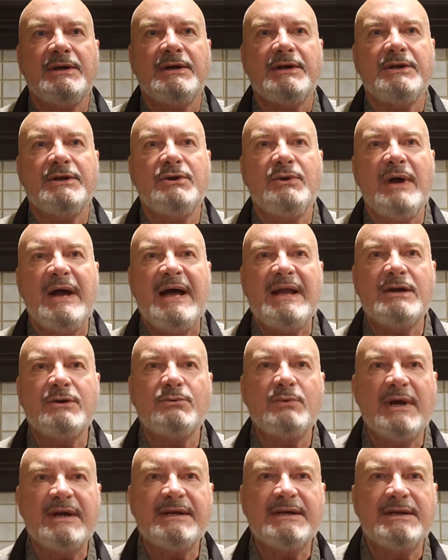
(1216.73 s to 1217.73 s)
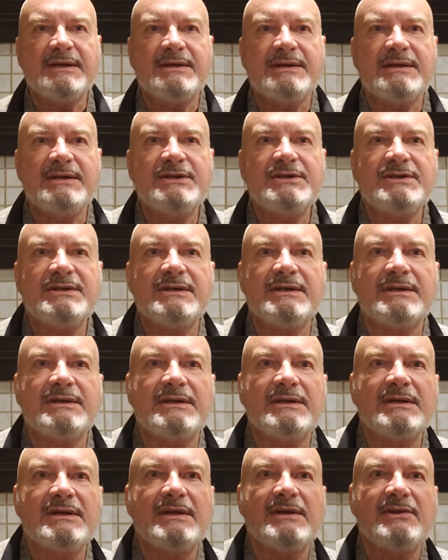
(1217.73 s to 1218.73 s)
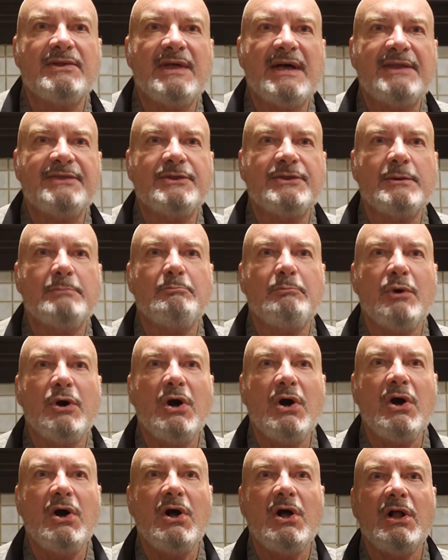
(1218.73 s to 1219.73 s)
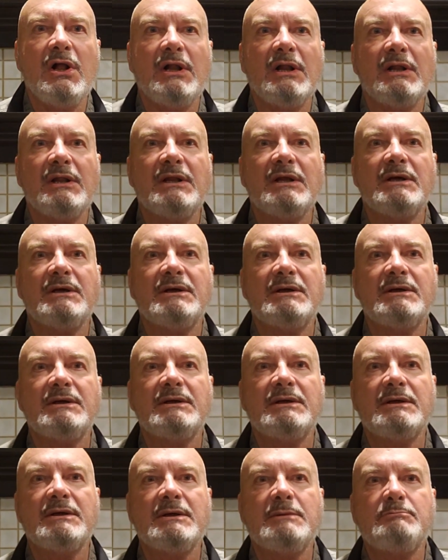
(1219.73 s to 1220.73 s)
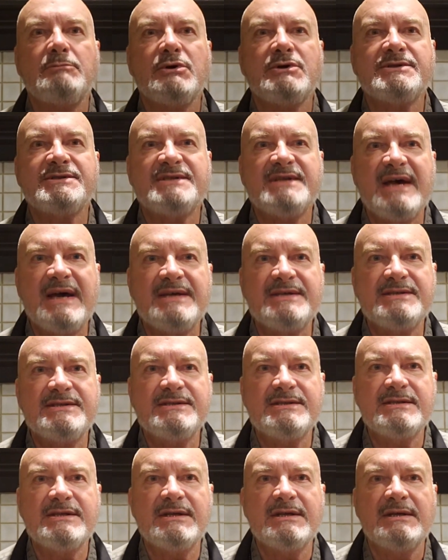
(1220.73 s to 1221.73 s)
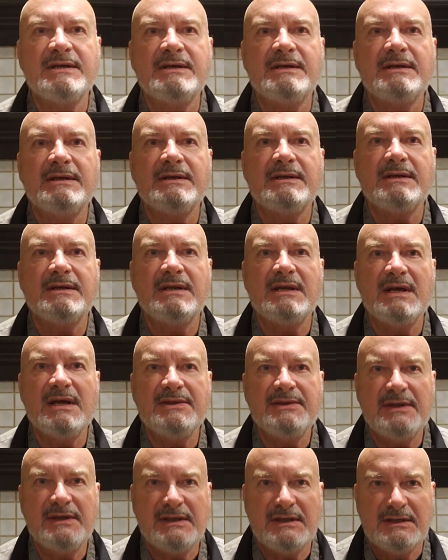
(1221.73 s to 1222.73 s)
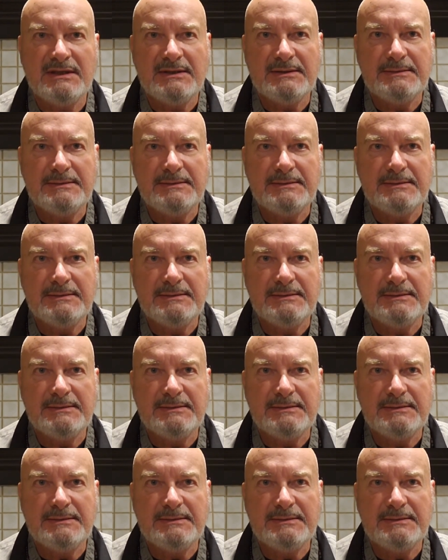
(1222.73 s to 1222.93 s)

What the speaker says: you had a recognition that the ball possessed nothing.